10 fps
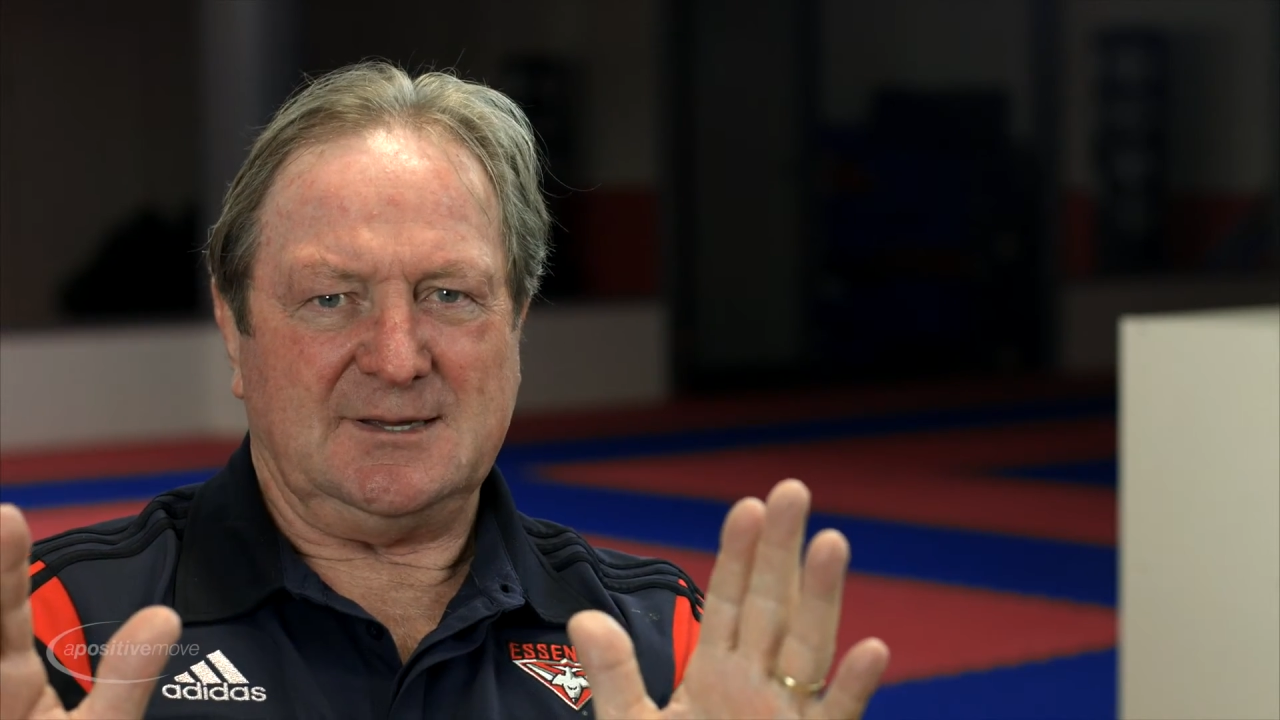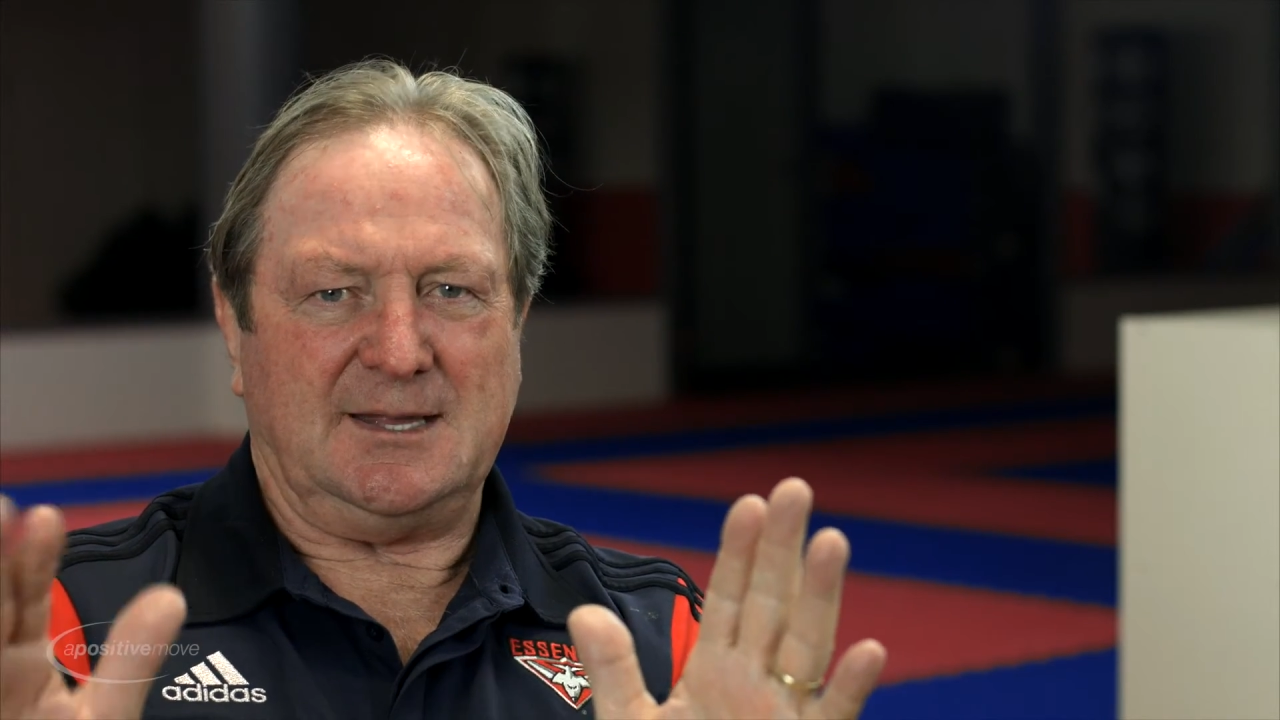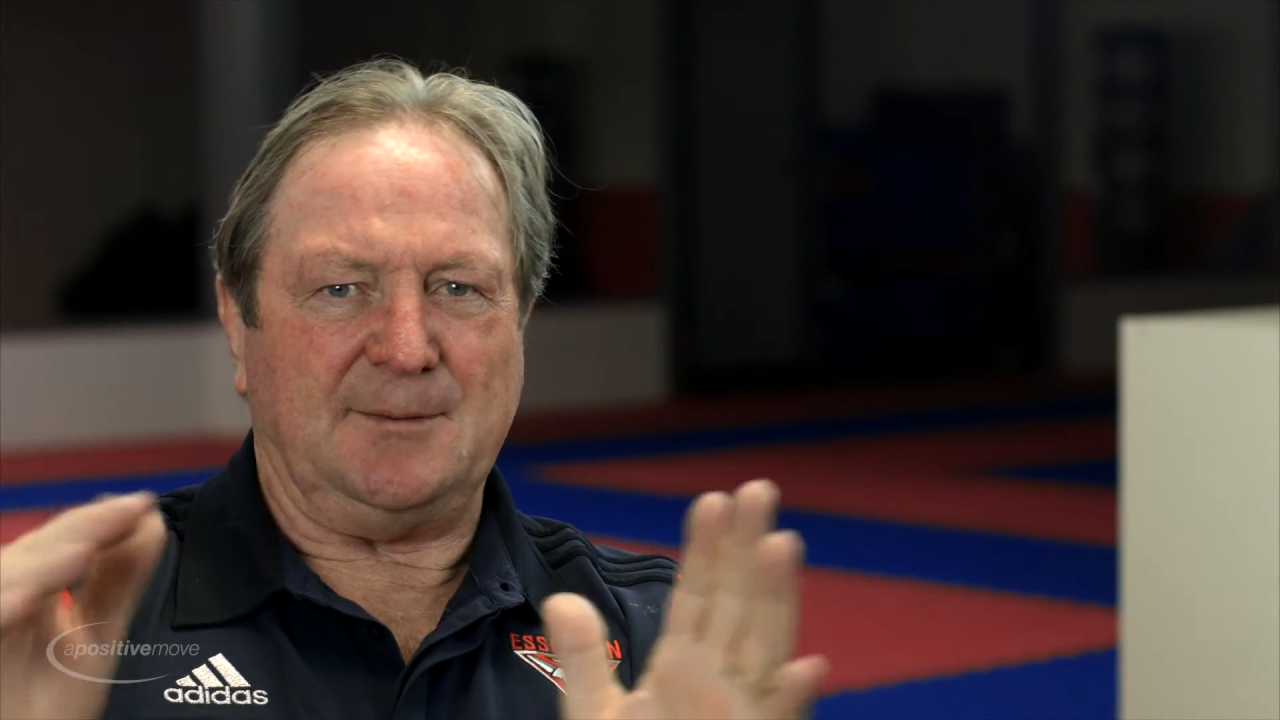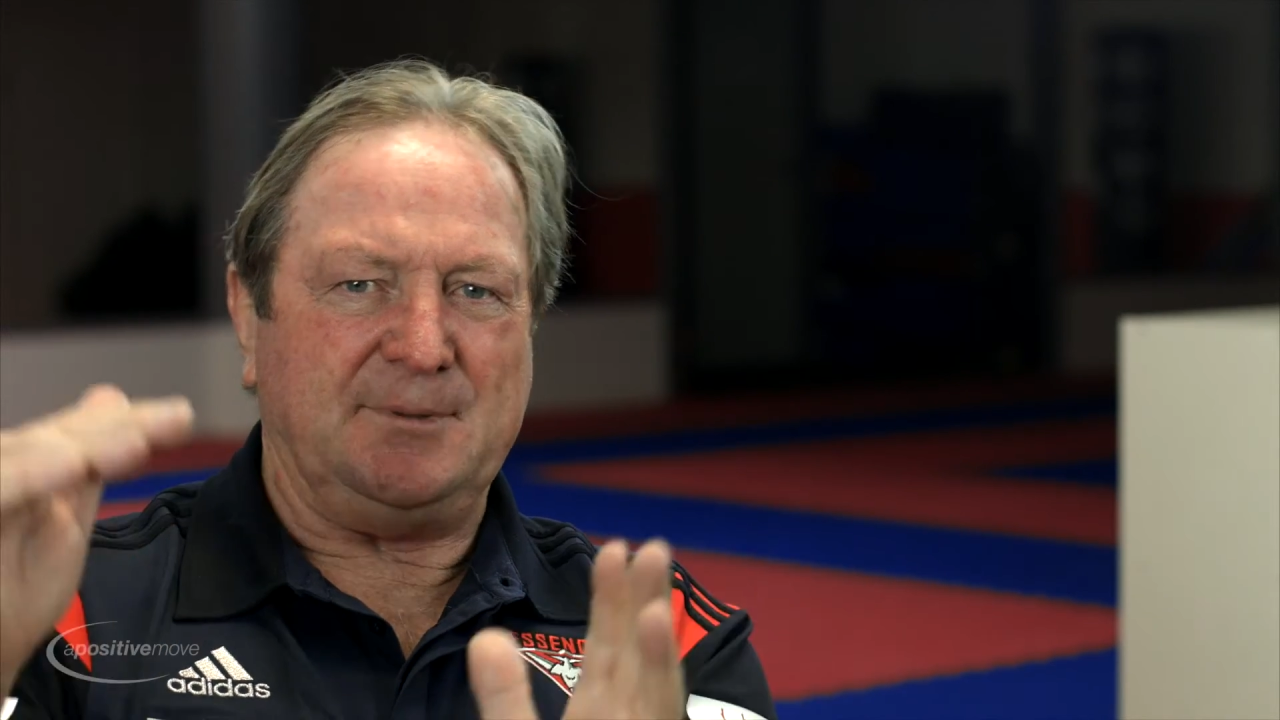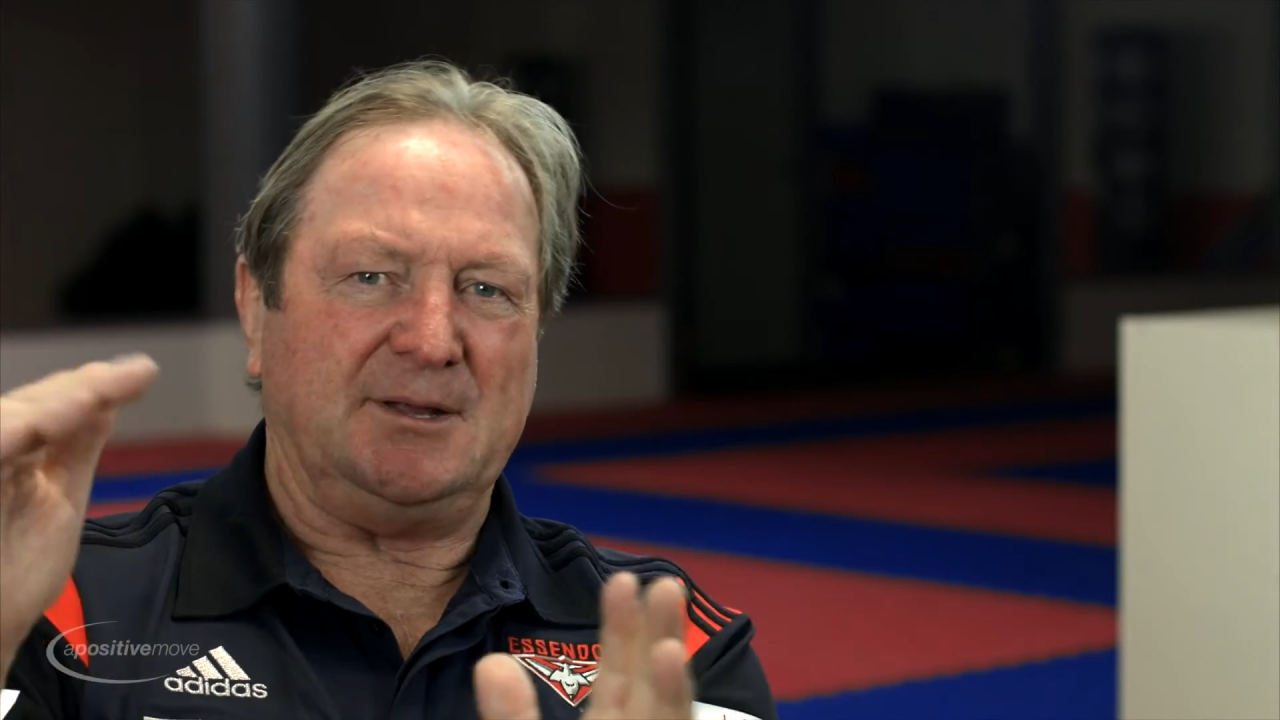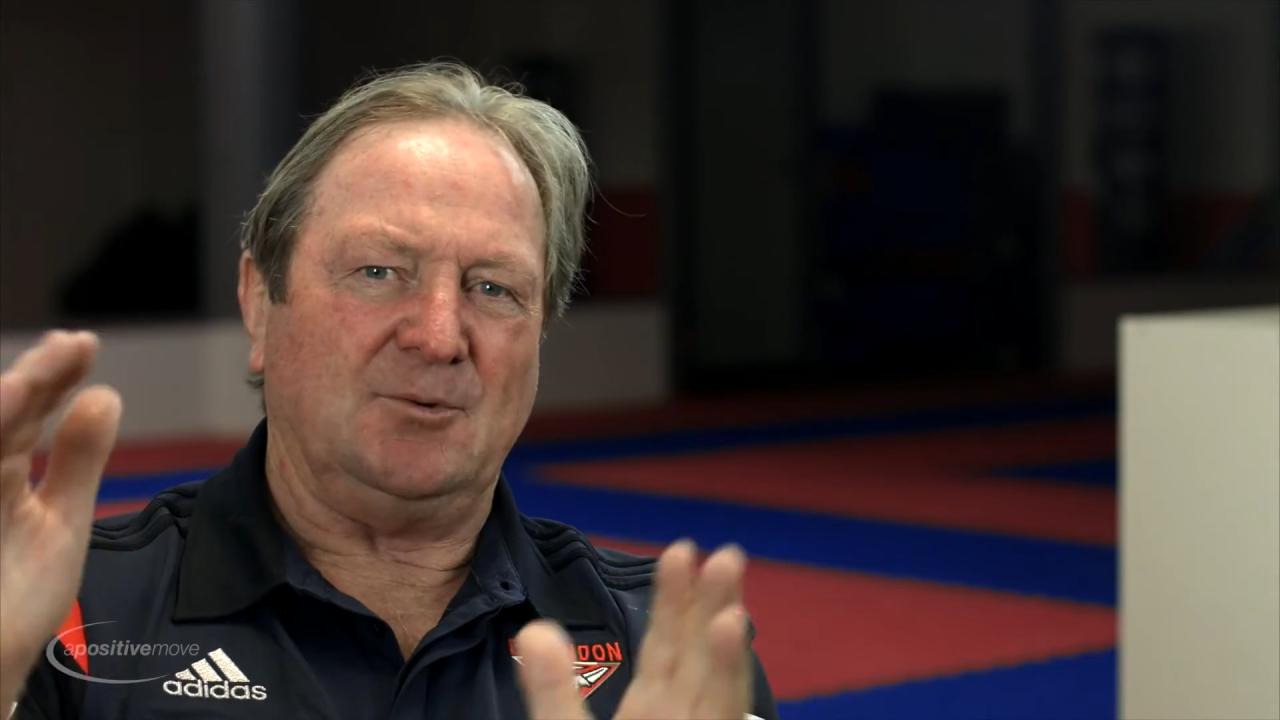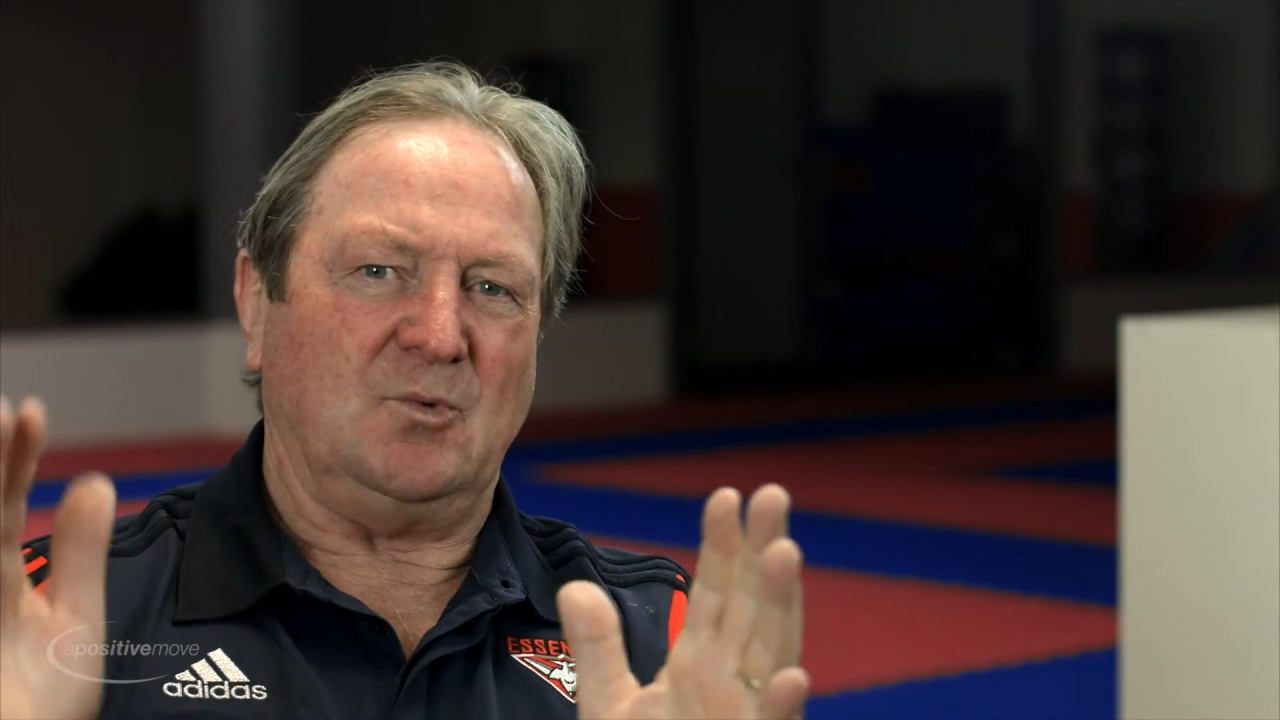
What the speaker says: and a better